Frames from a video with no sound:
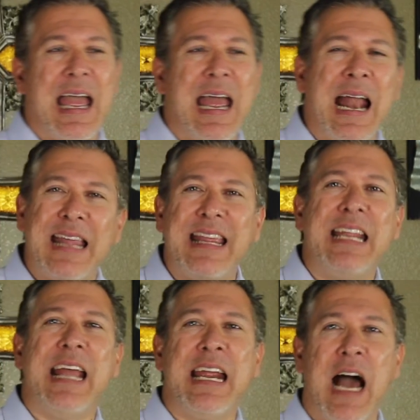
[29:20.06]
And I
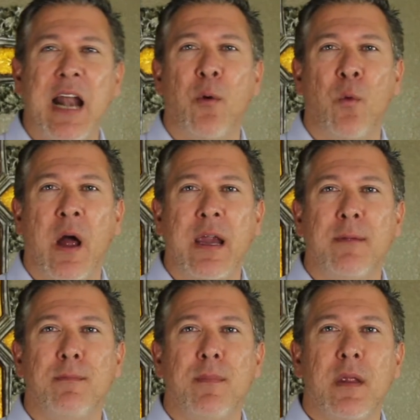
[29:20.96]
think they got it right.
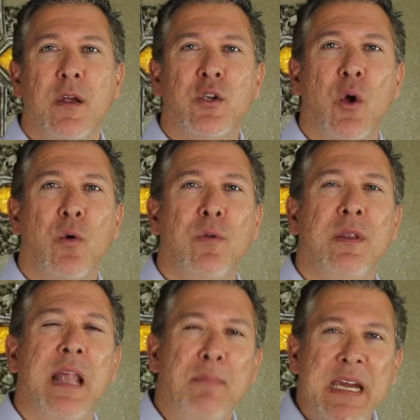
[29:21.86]
So
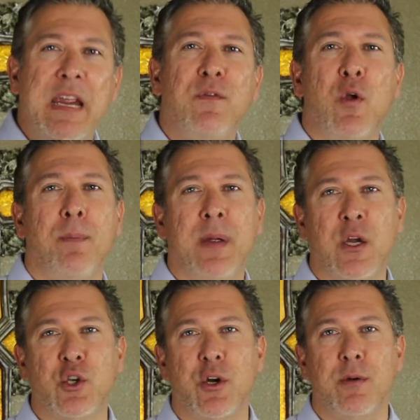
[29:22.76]
let me give you a
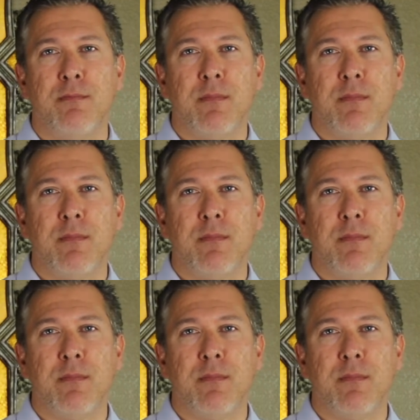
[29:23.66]
picture.